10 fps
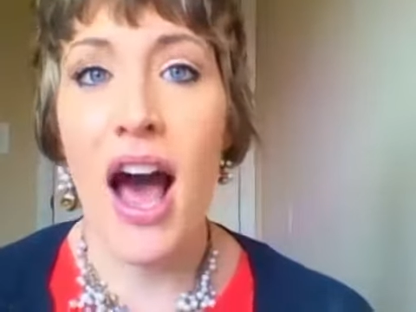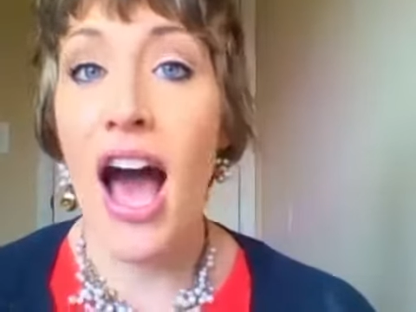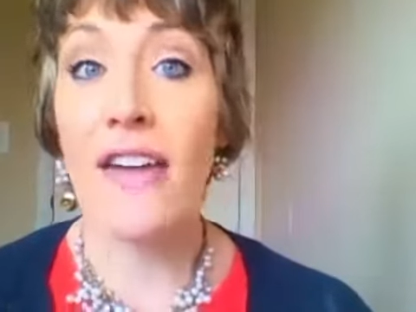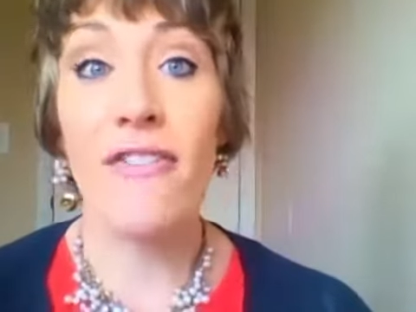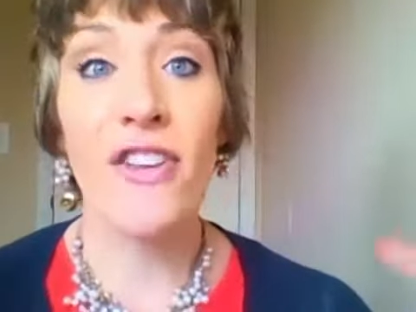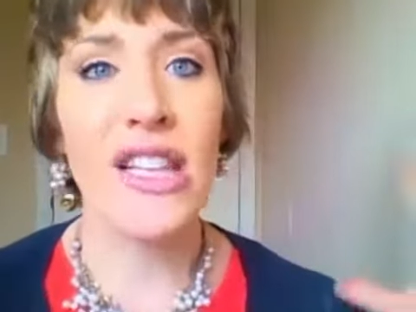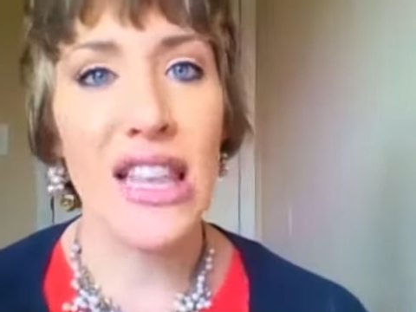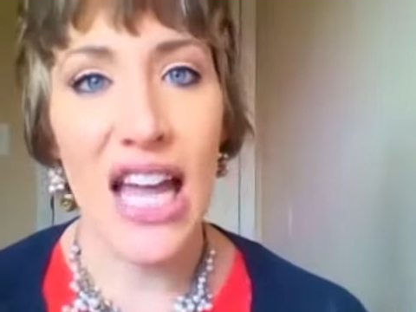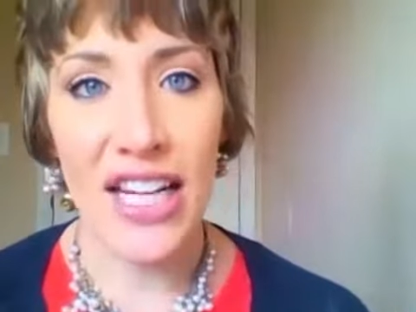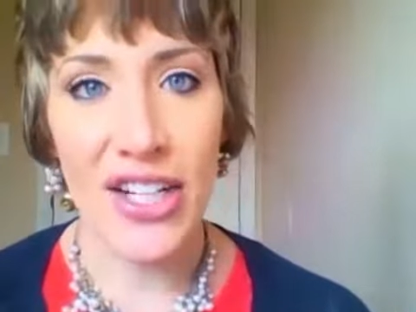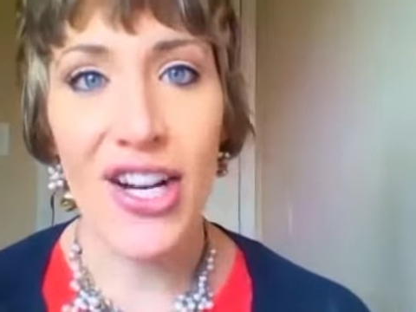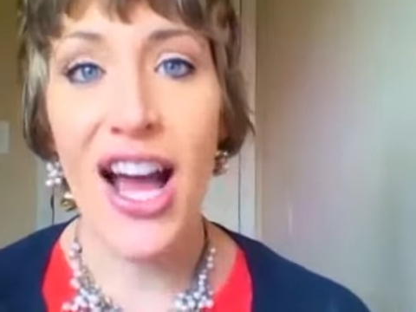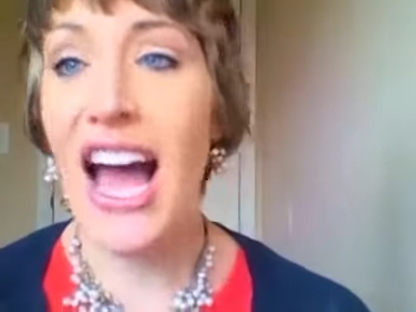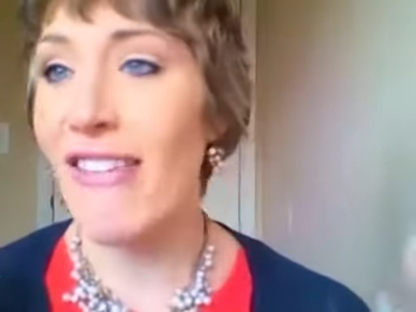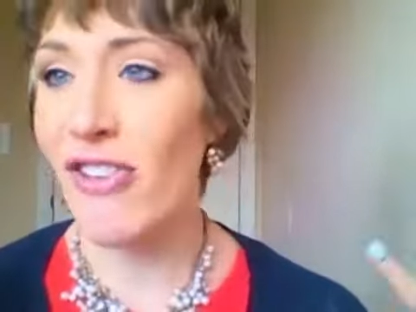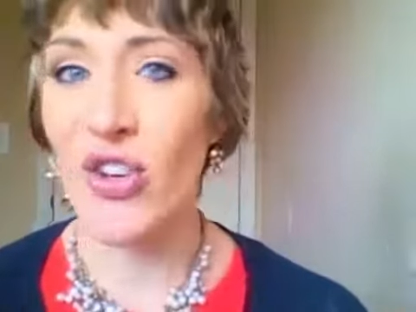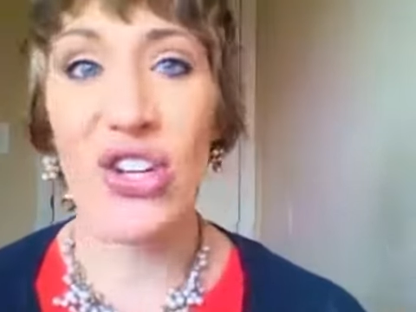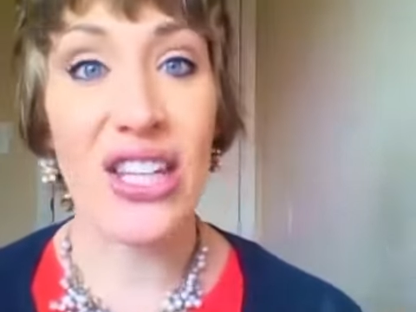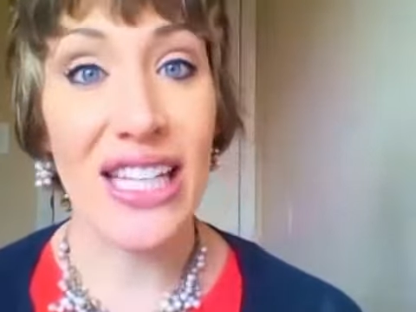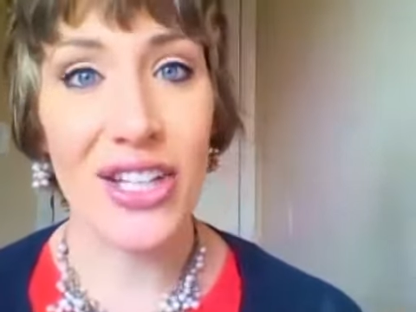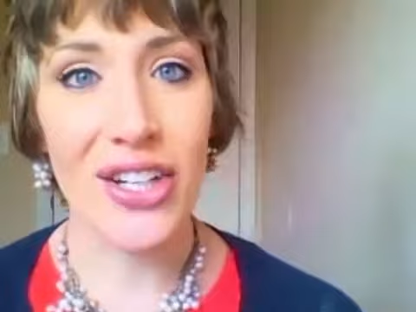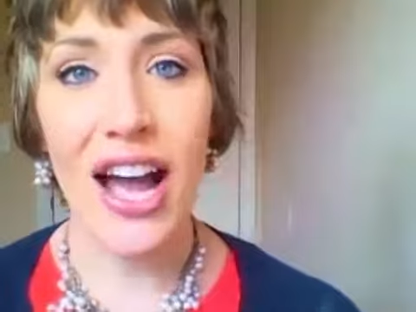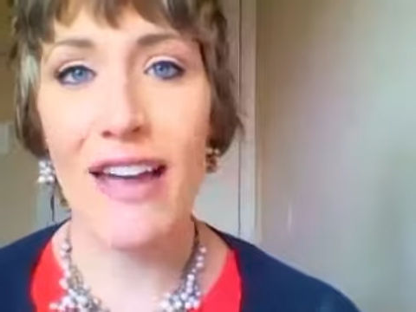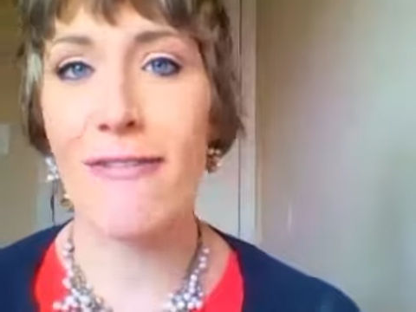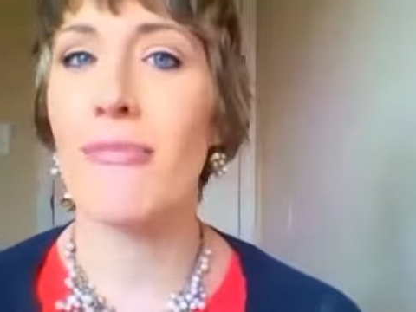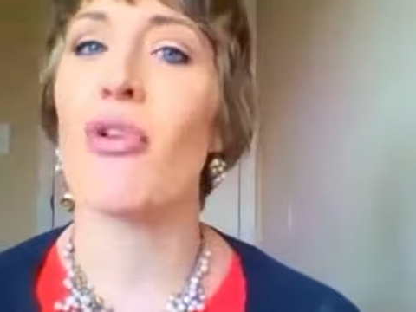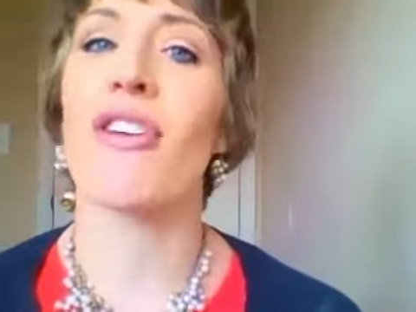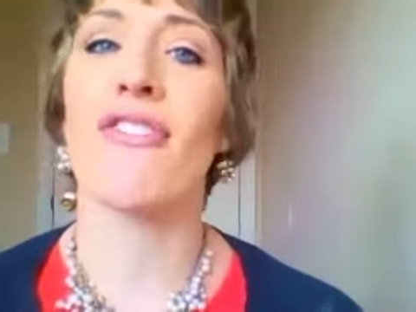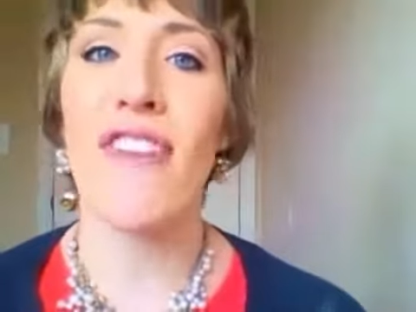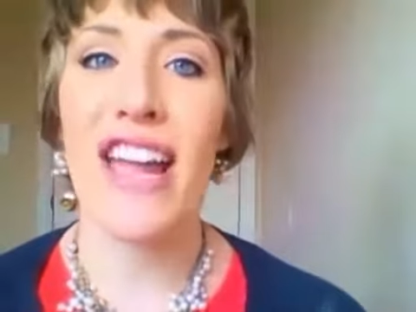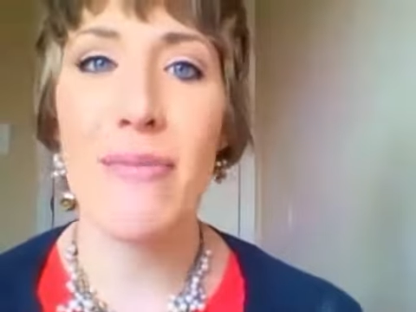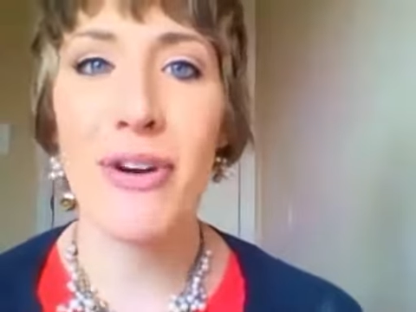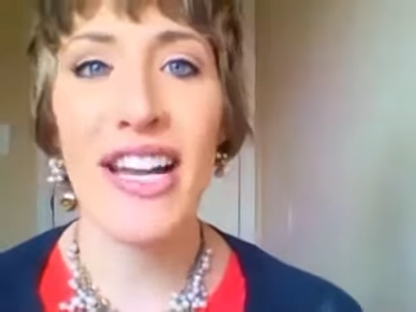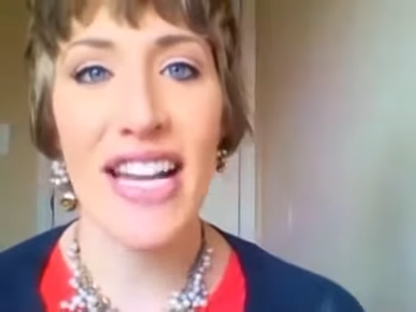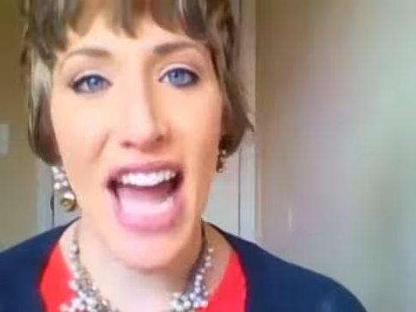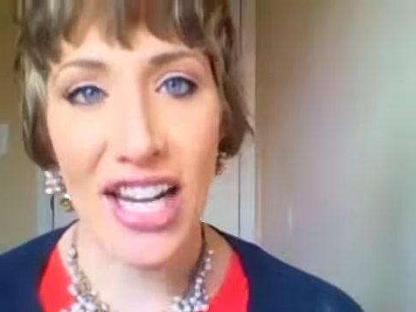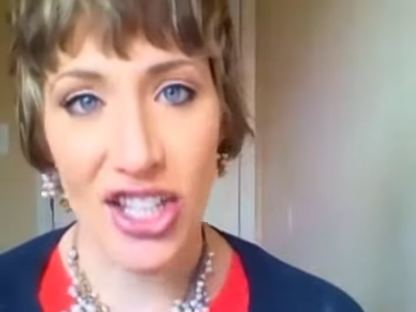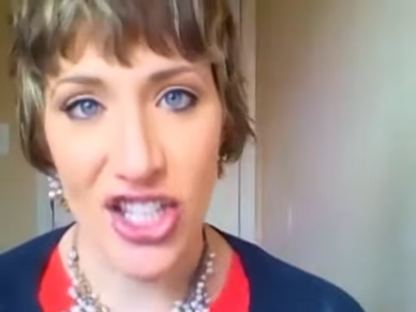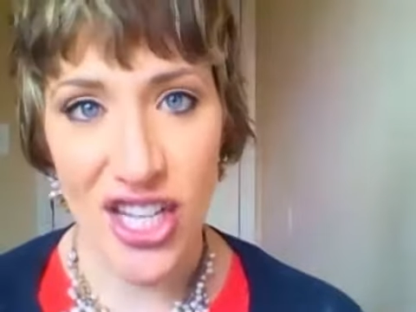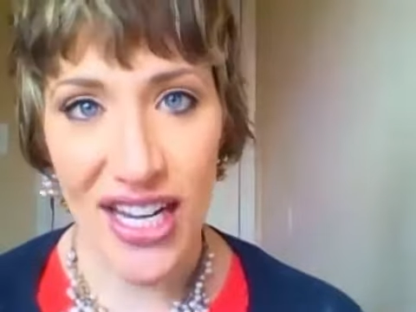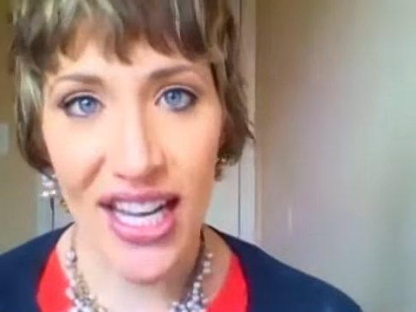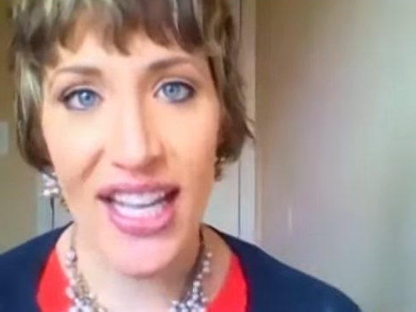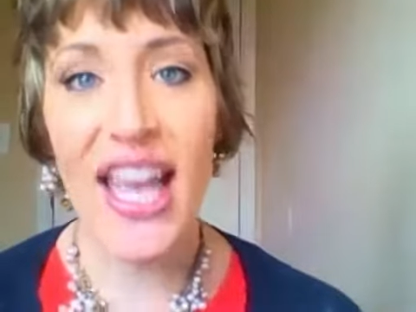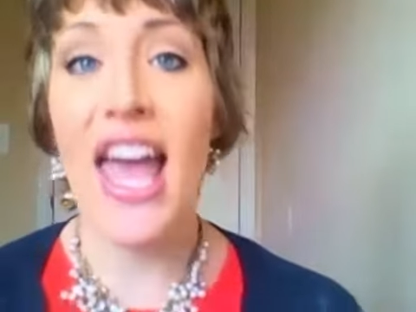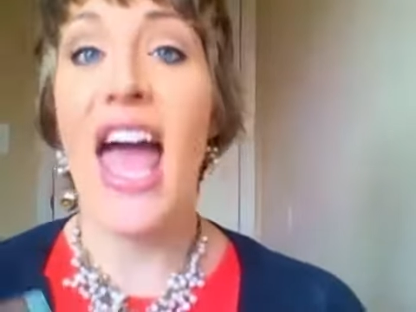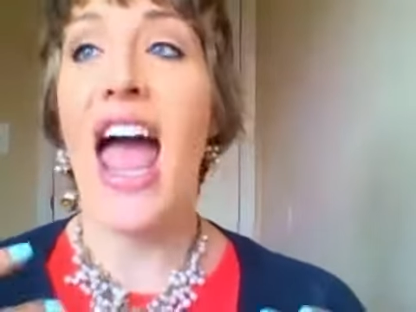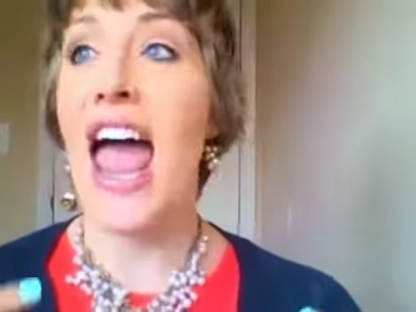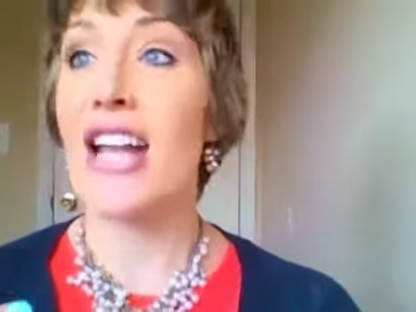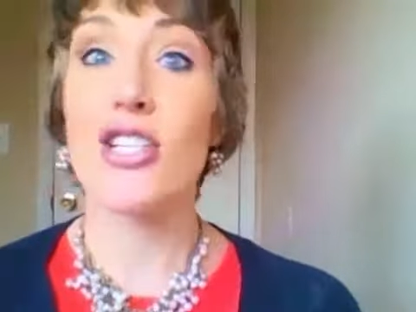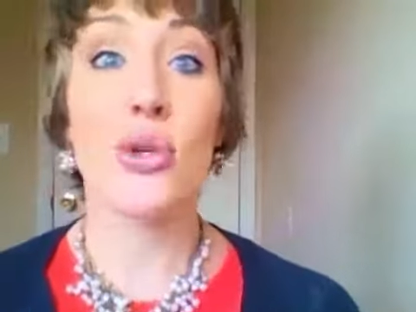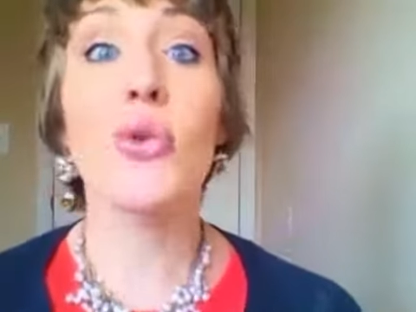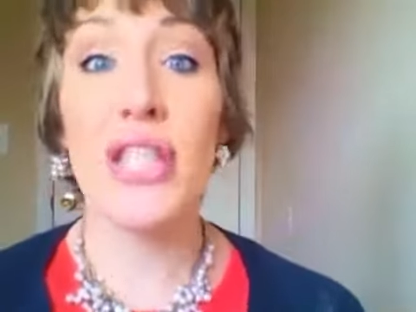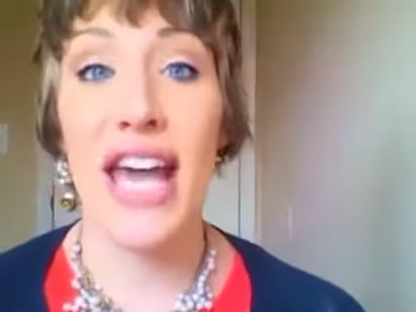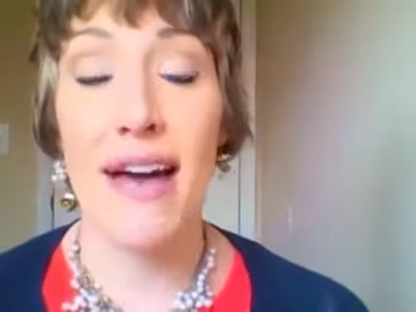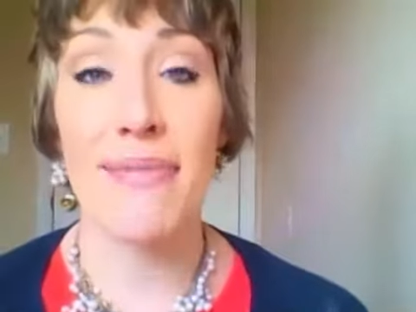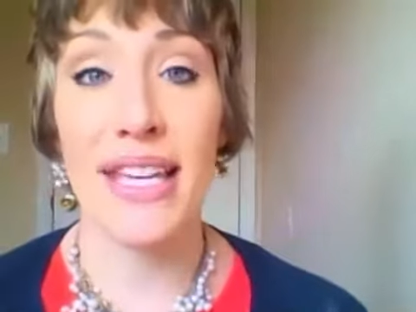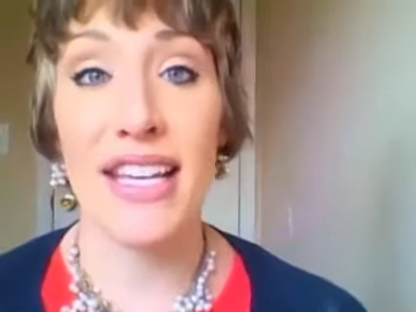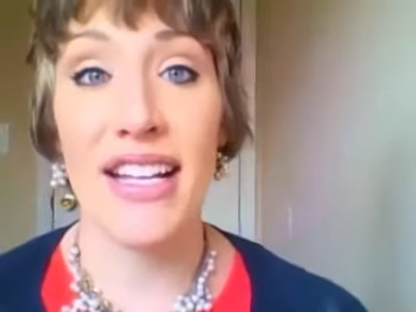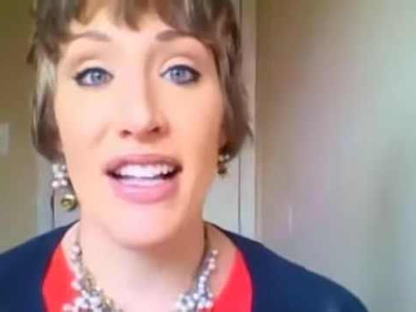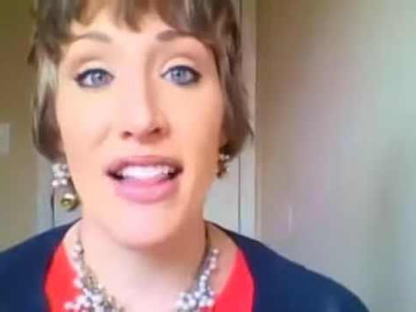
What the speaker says: I feel lighter, I feel cleaner, I feel more vibrant and energetic and truly happy.